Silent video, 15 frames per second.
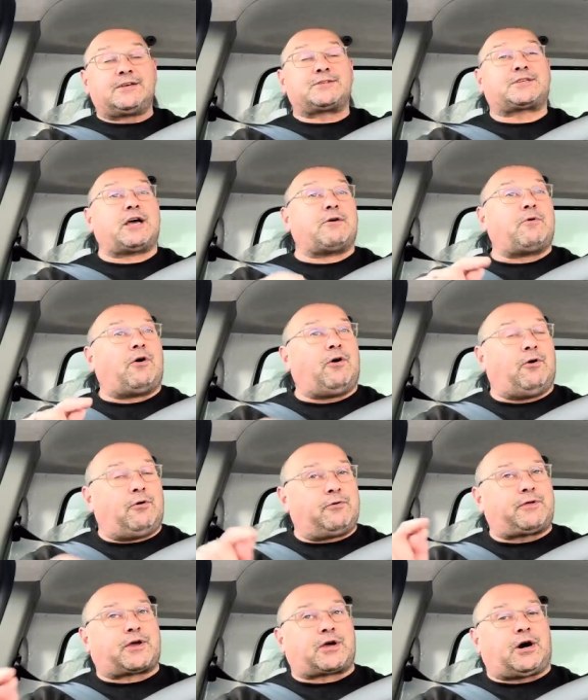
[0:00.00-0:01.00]
so all
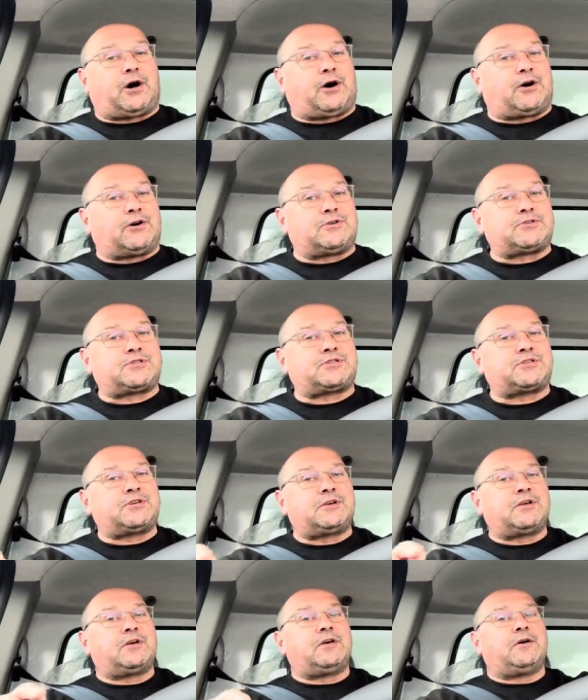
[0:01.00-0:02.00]
the cars
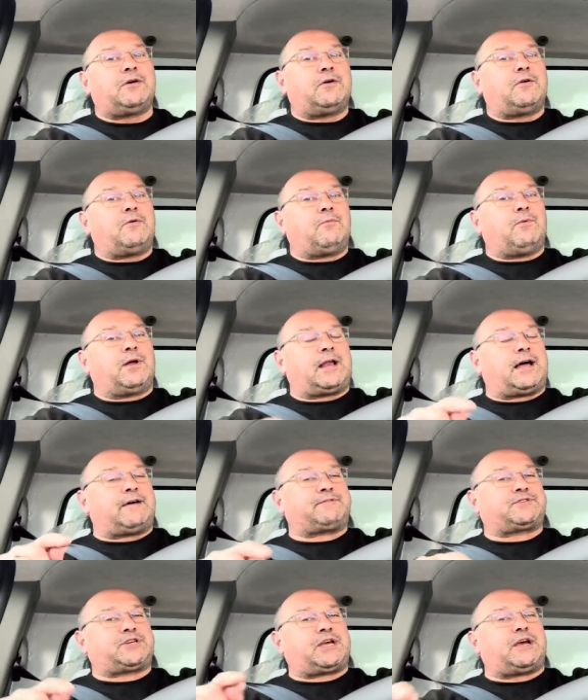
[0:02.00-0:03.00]
will have
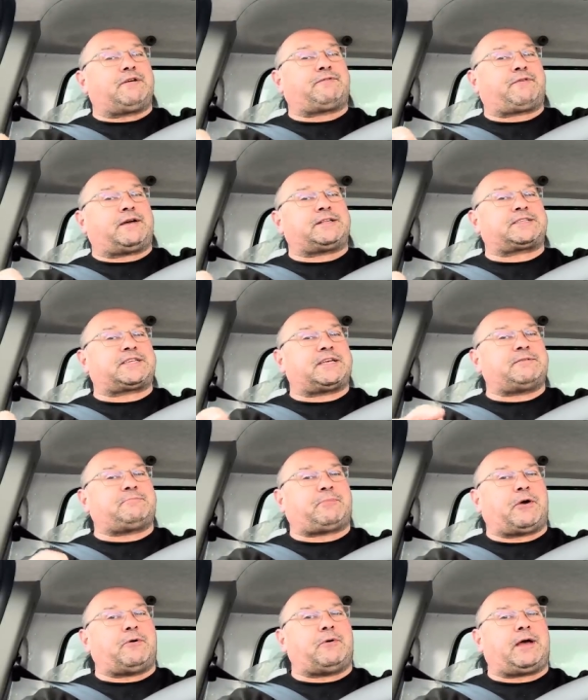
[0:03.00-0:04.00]
geofencing
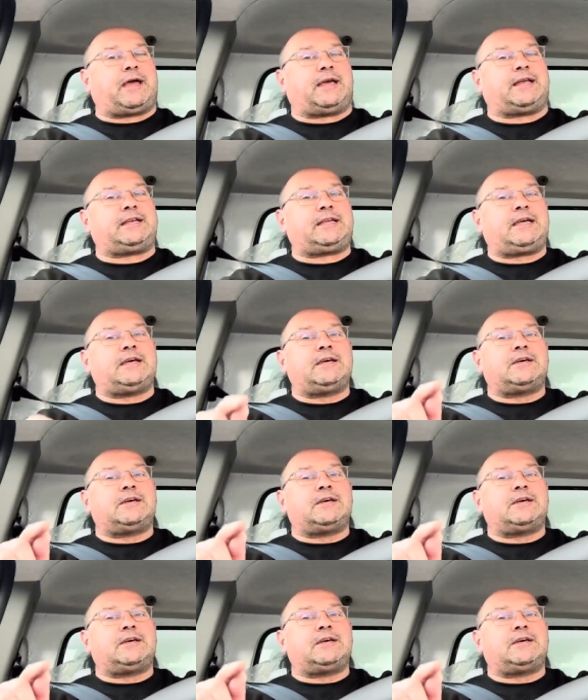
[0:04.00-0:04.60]
built in.